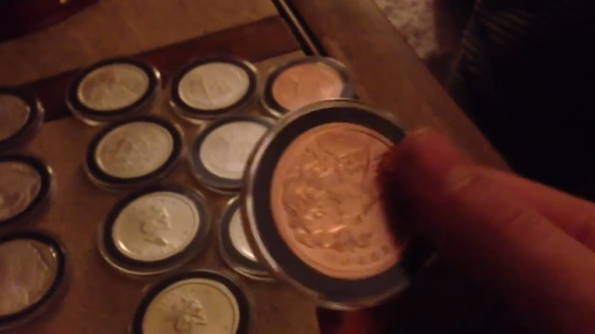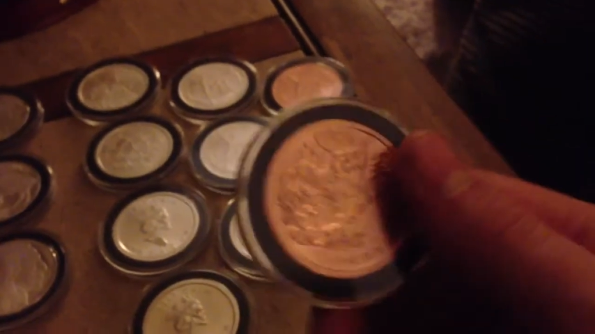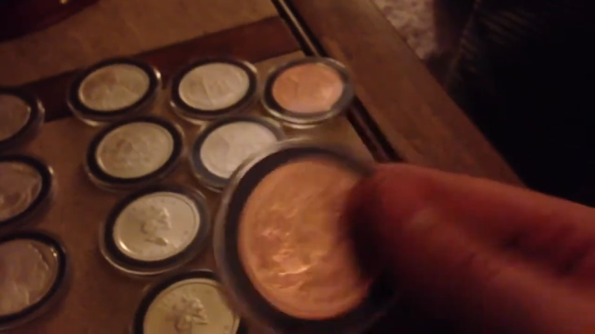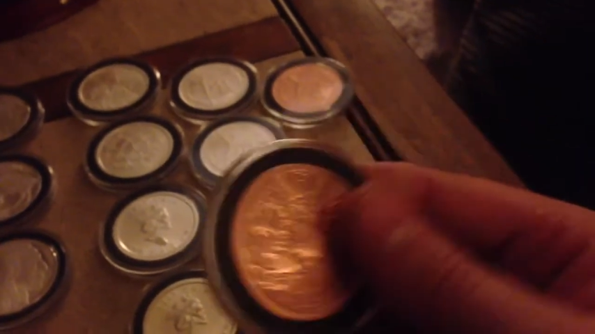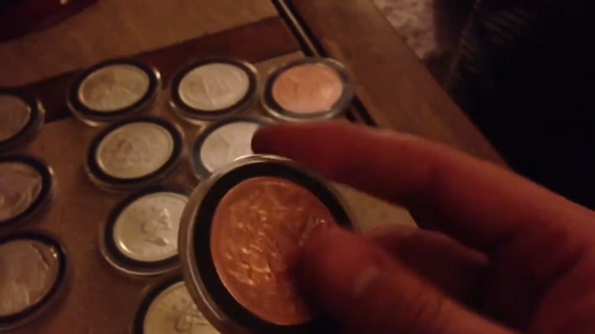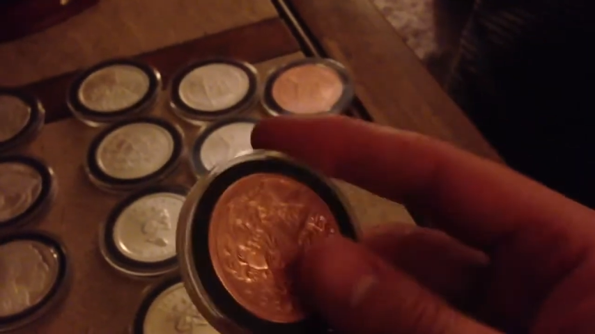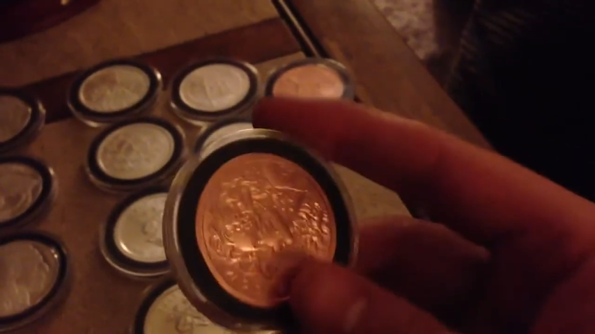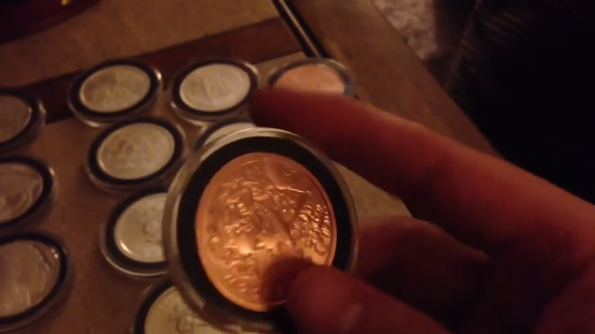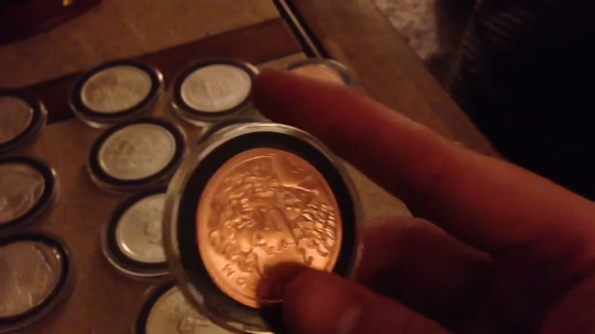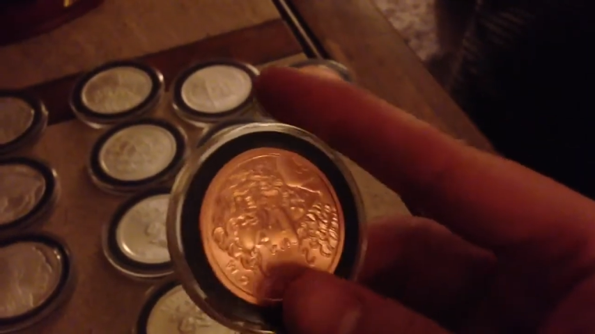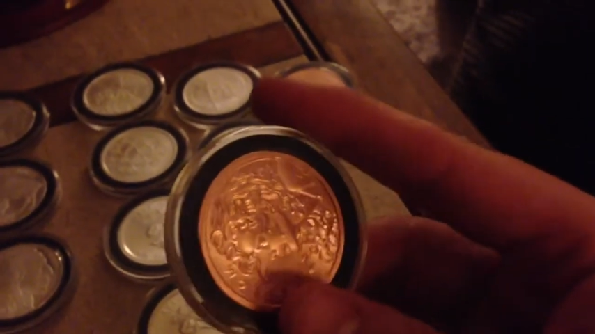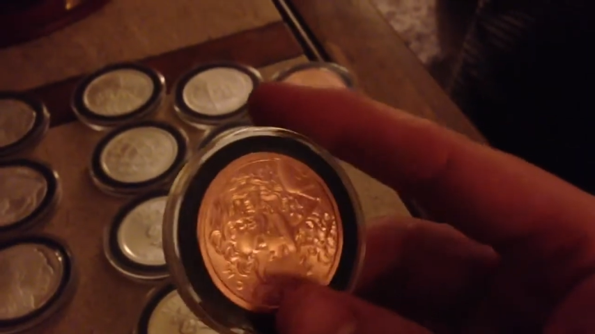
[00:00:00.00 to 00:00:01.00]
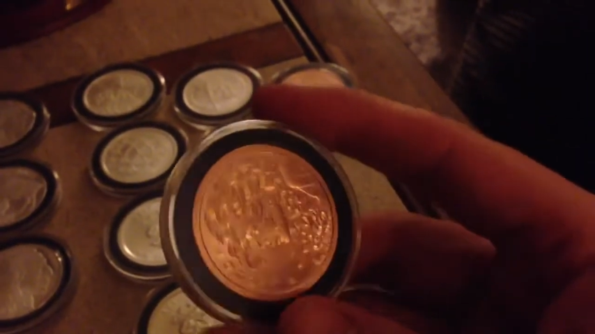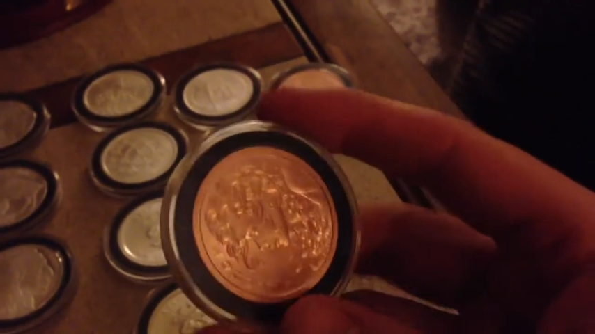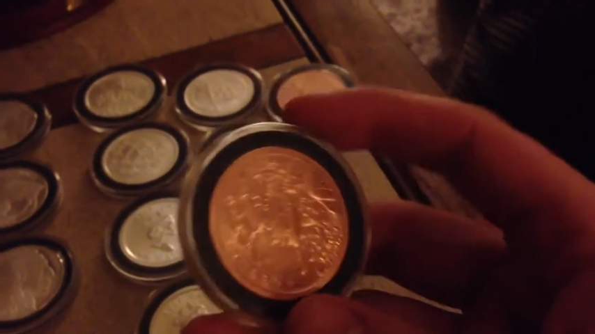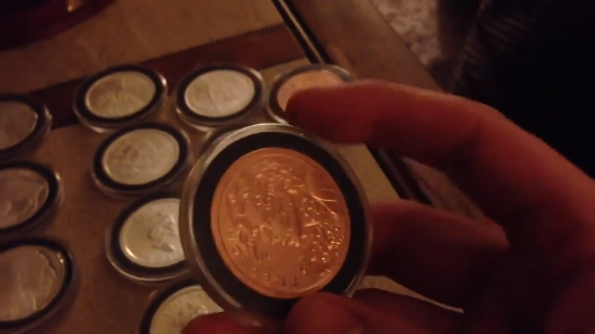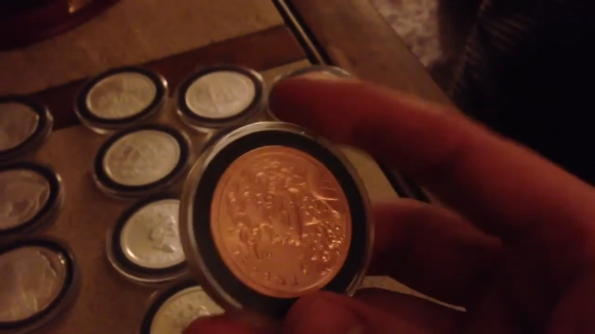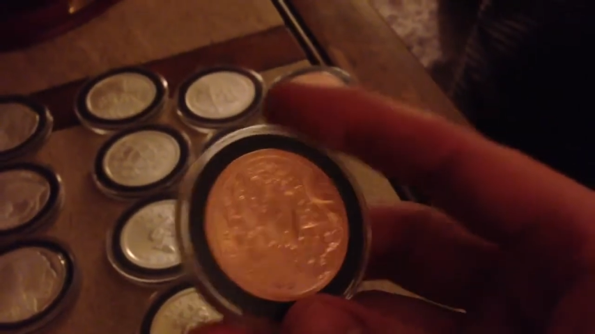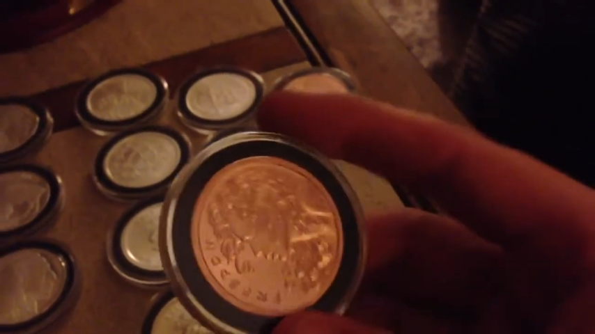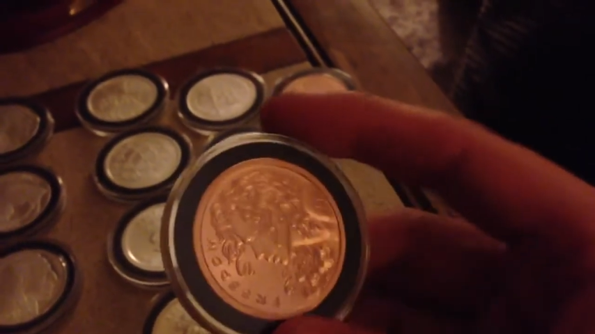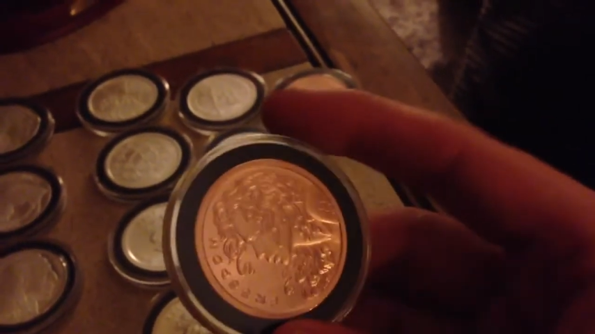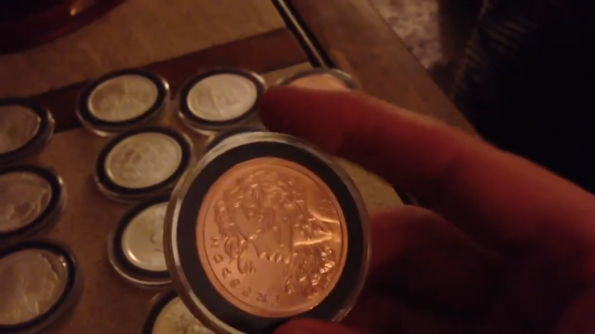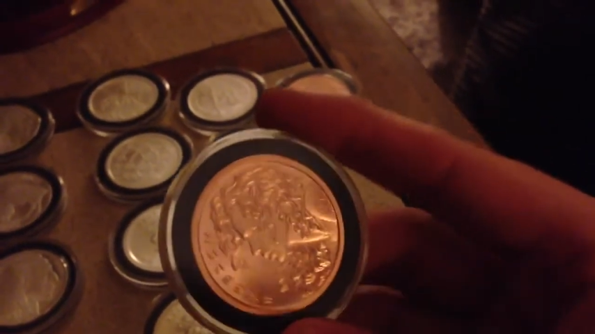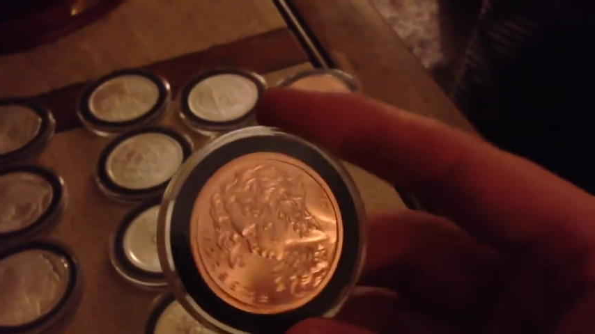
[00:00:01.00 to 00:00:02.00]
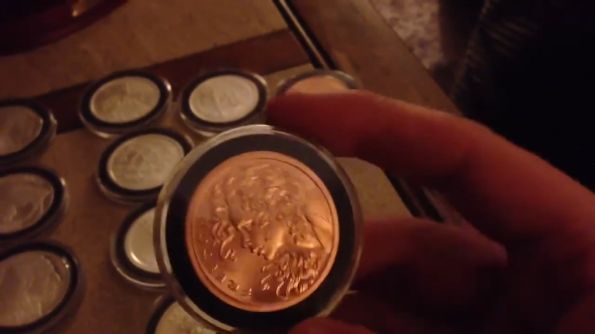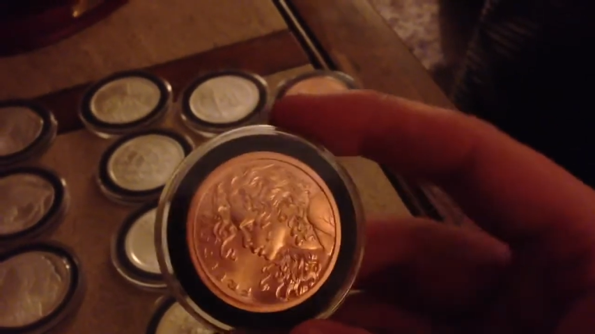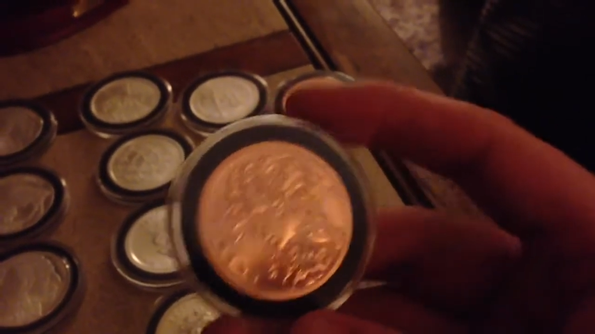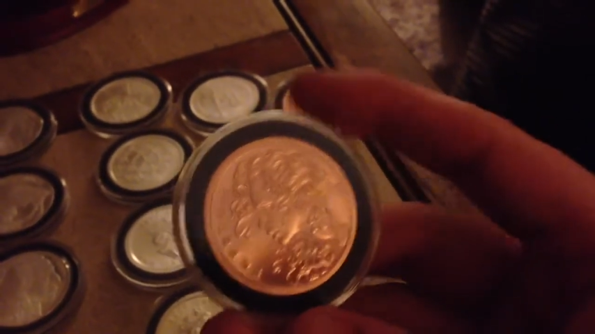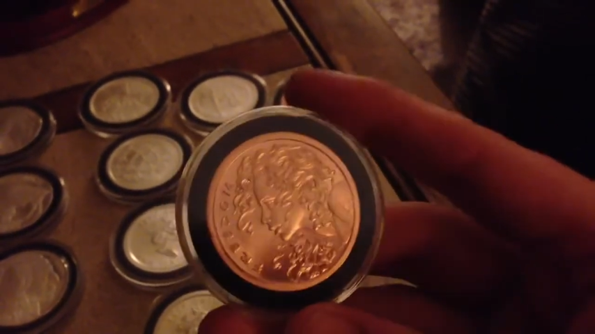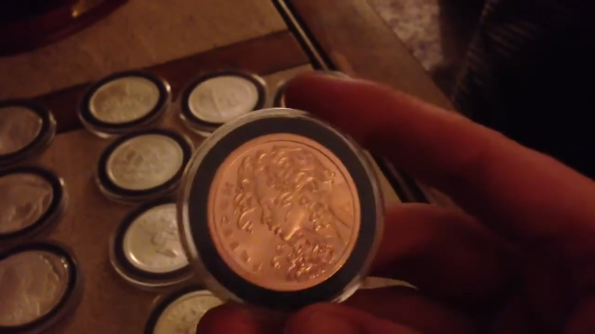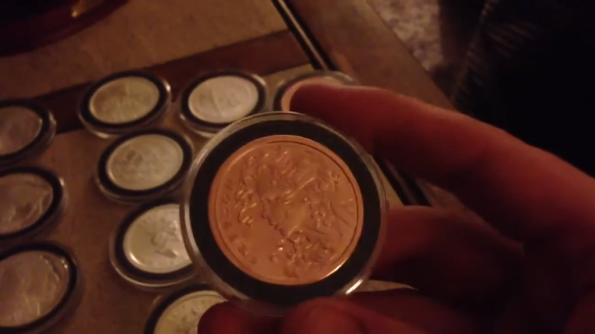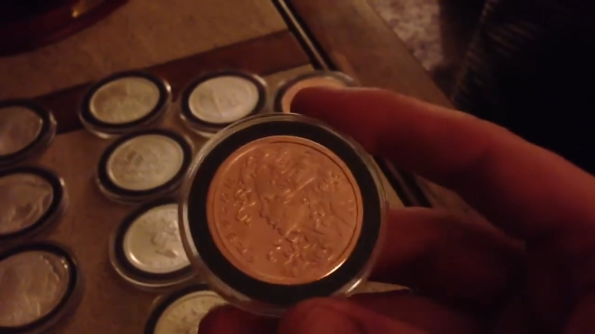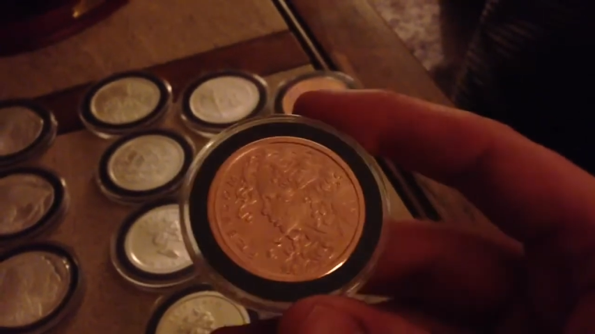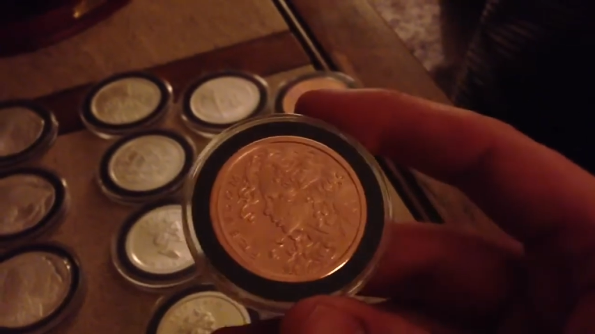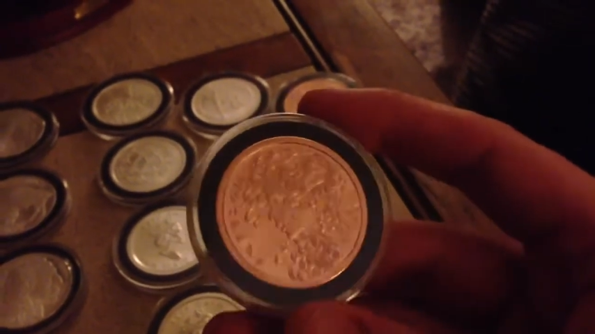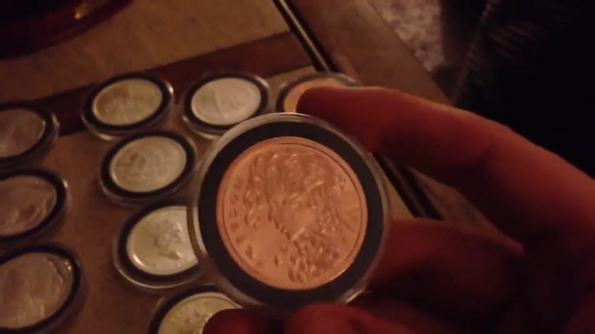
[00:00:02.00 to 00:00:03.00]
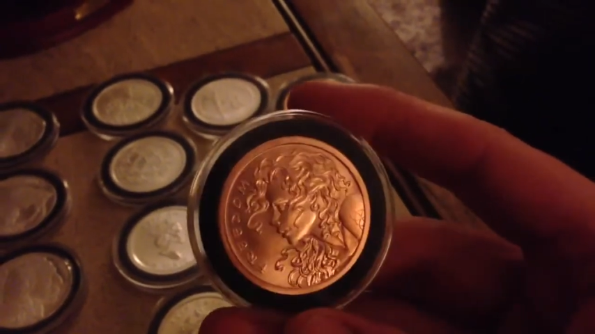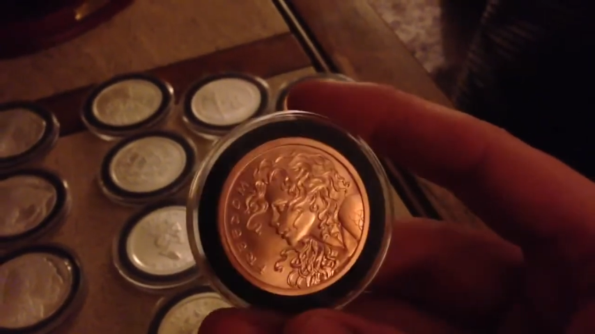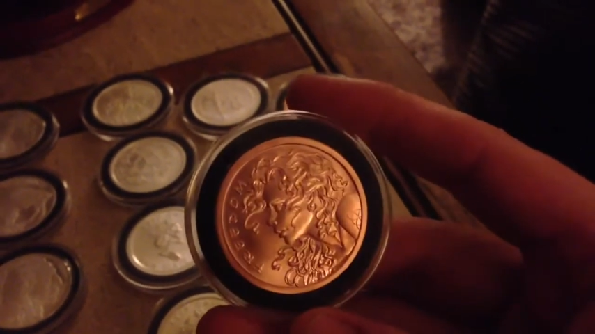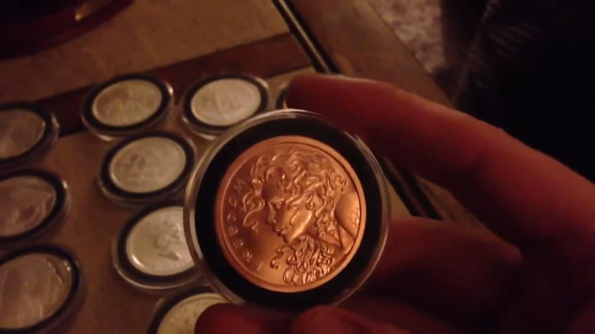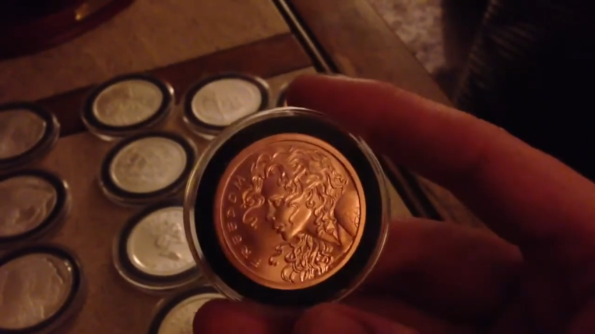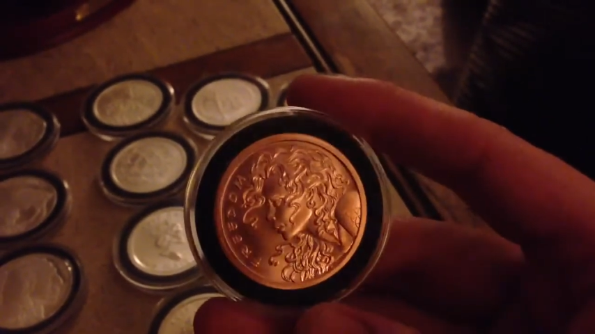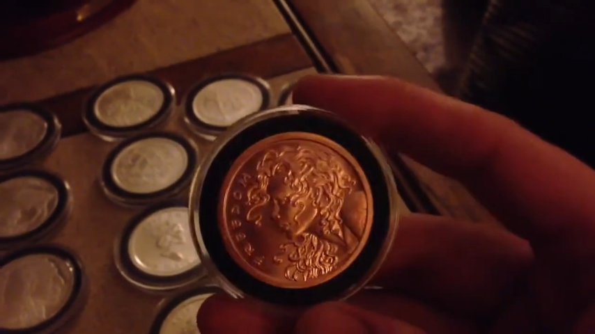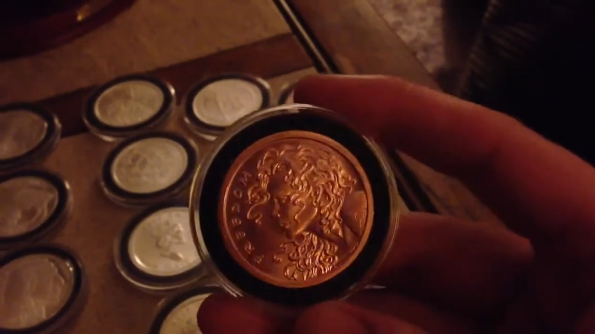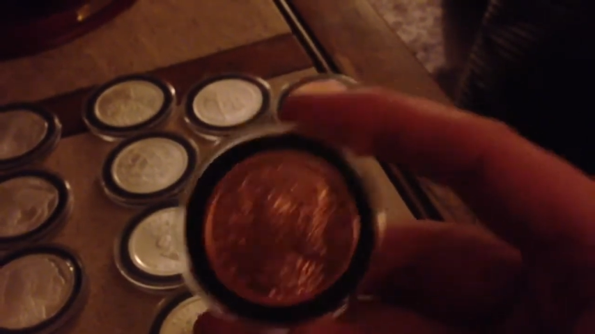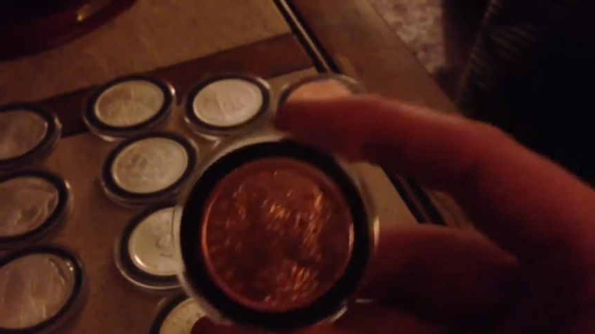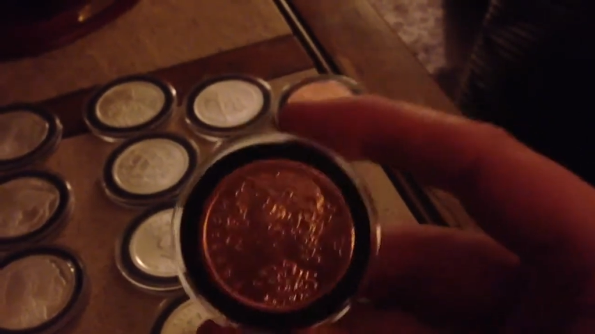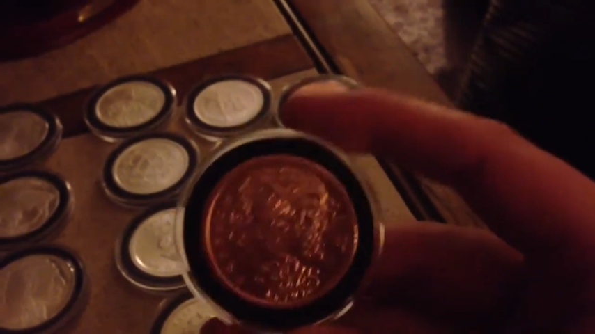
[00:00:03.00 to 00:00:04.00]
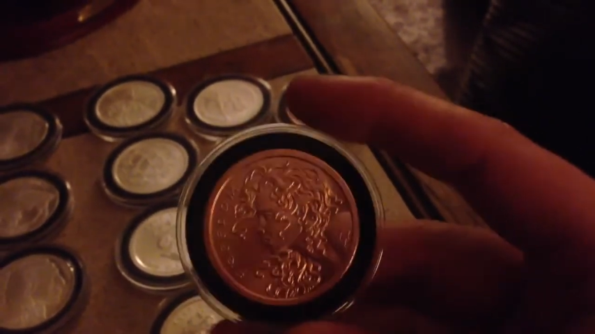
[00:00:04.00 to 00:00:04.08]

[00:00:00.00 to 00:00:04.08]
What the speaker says: [unreadable: no face in view]